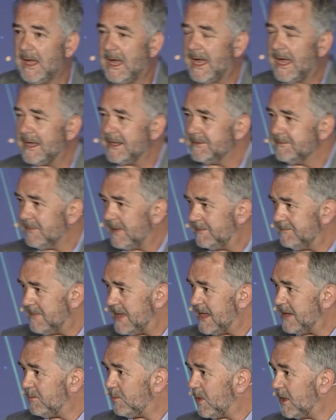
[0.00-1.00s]
I, I
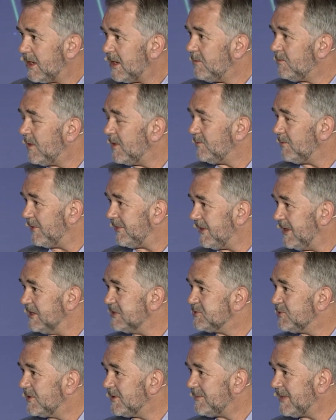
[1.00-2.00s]
met one on one with
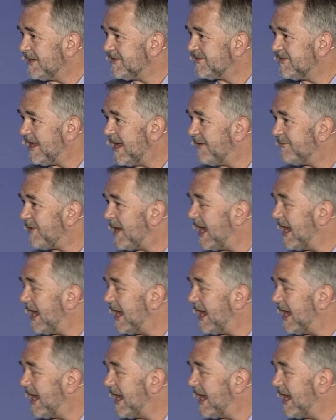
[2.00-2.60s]
each one of my staff.